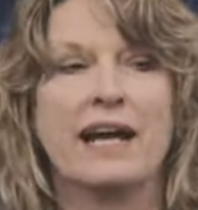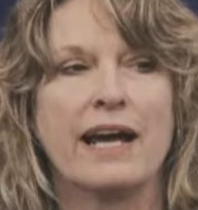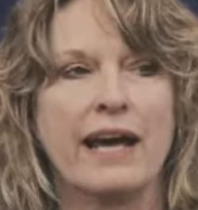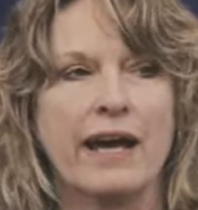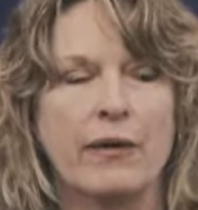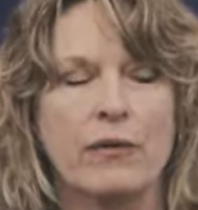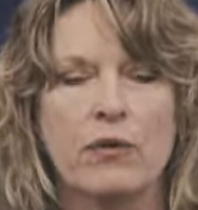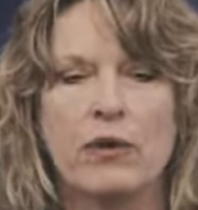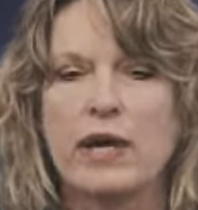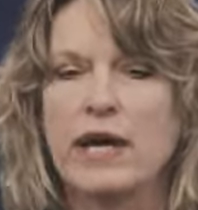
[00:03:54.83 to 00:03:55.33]

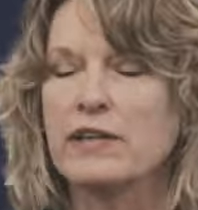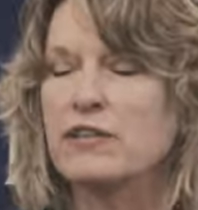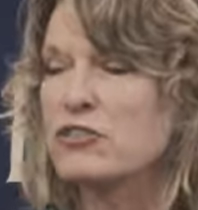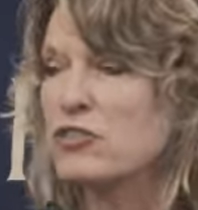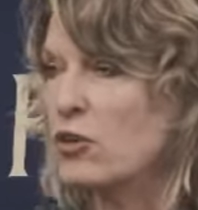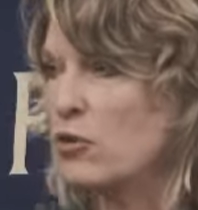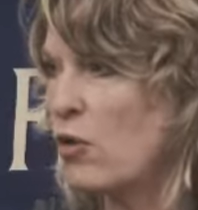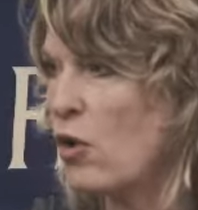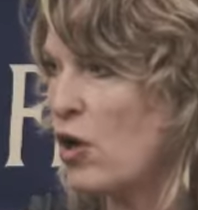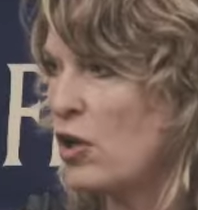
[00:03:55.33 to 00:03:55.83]
And
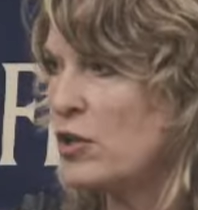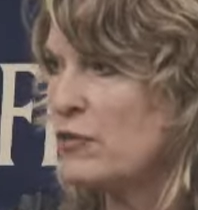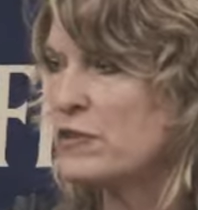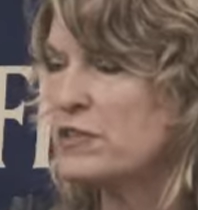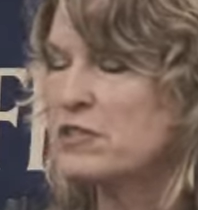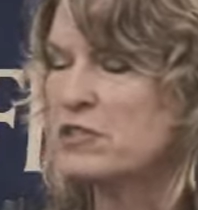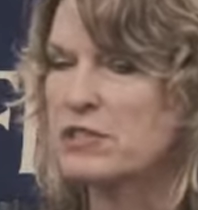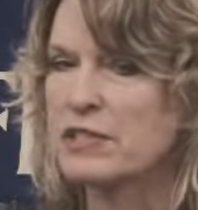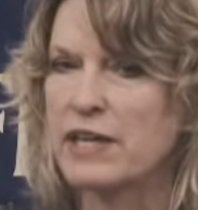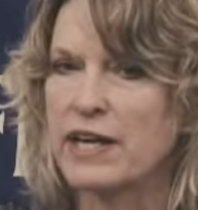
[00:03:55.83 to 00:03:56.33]
so all of
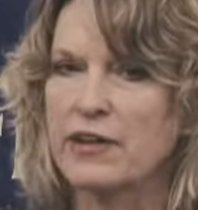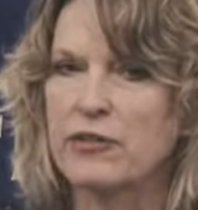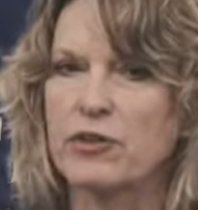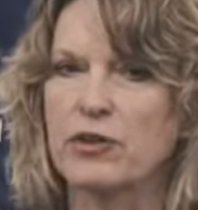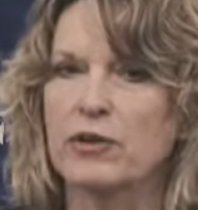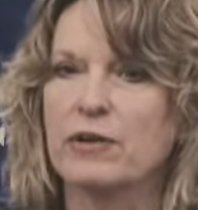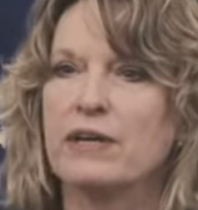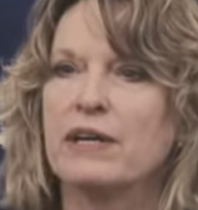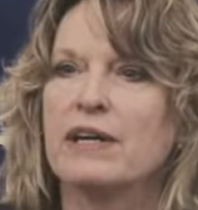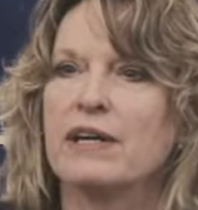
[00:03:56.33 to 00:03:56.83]
us
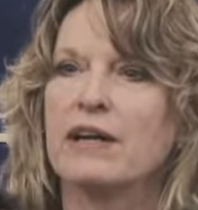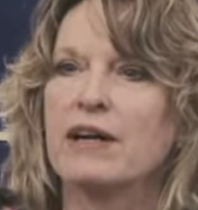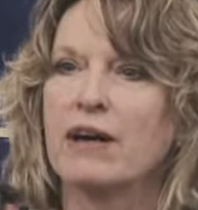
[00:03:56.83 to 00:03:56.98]
together,